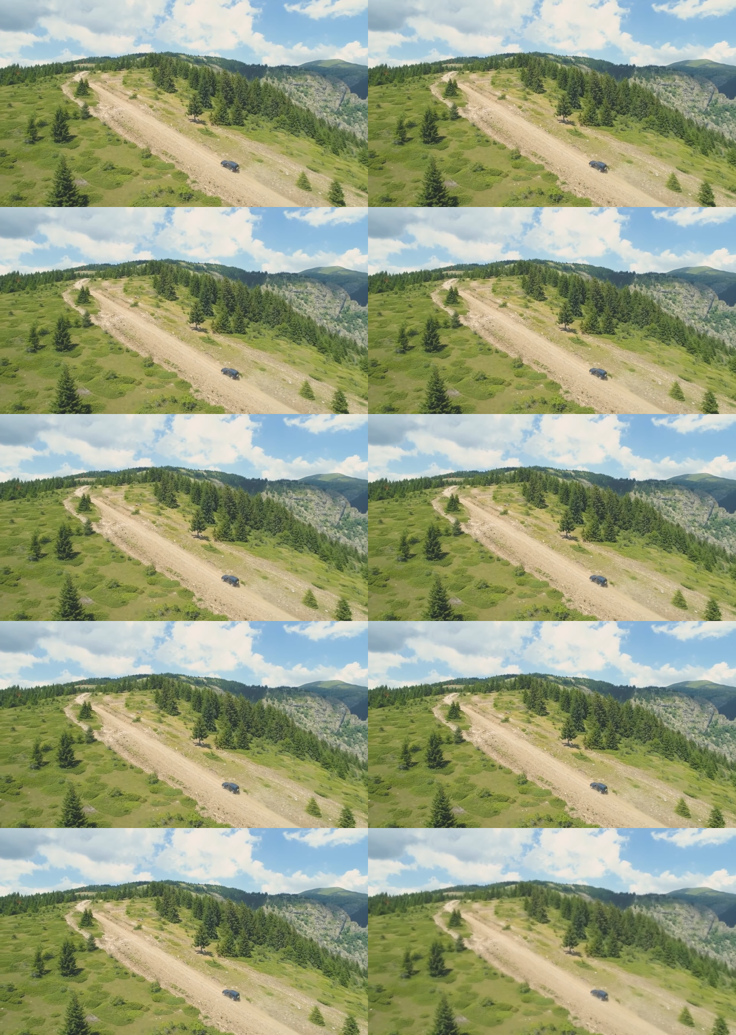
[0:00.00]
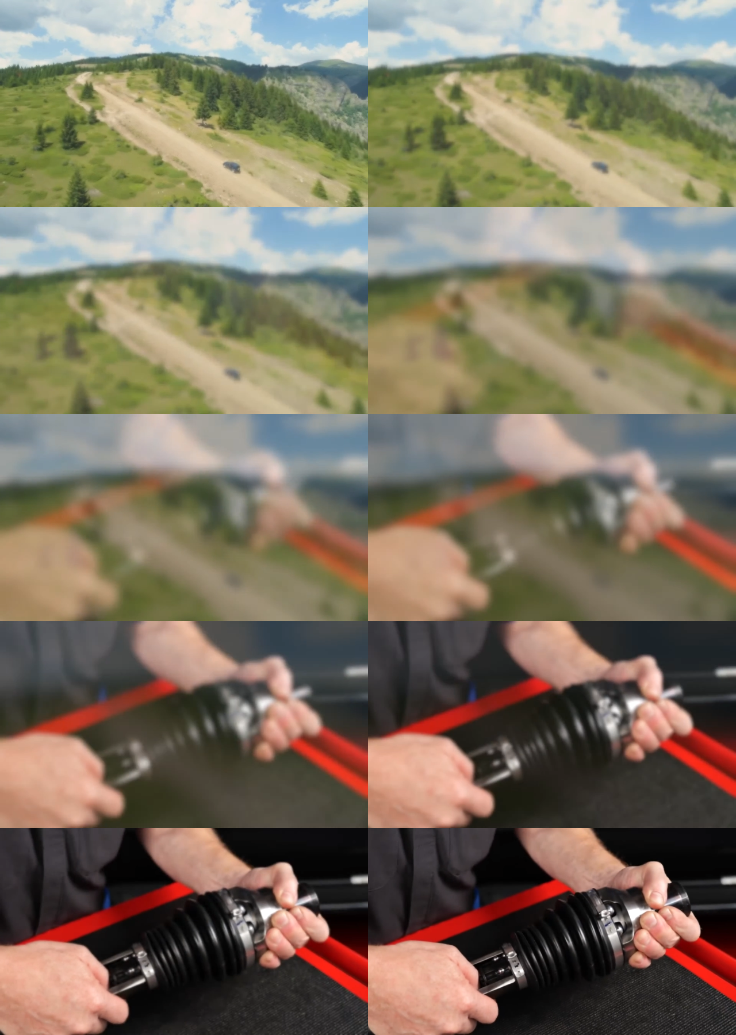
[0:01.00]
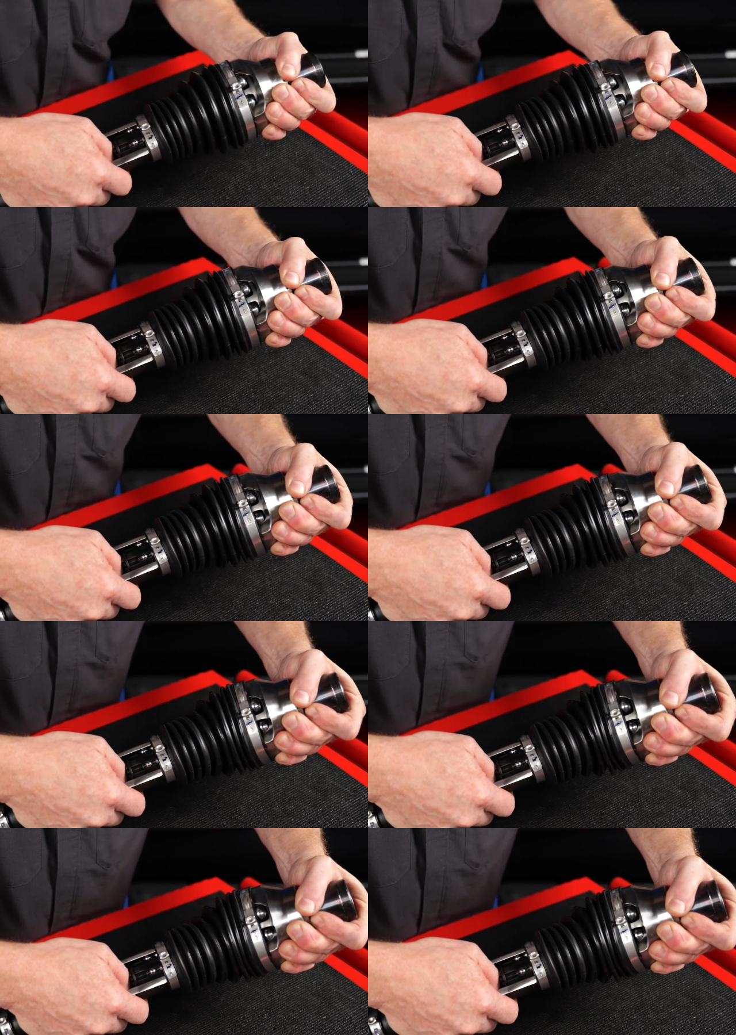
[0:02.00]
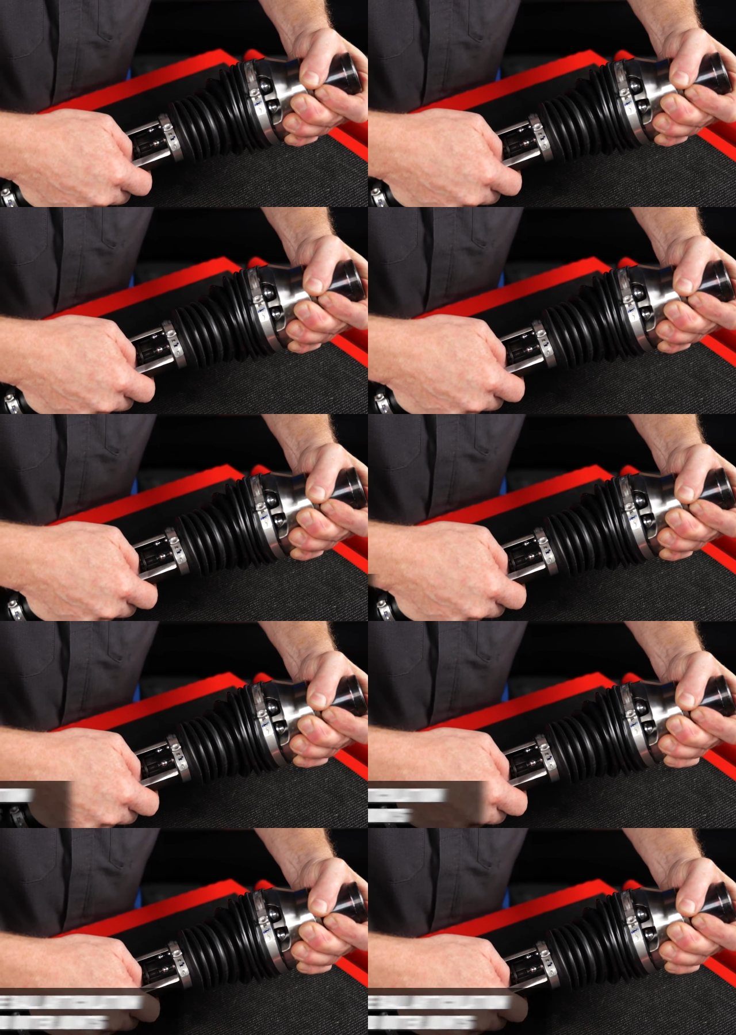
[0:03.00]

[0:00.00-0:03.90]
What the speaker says: (no speaker visible)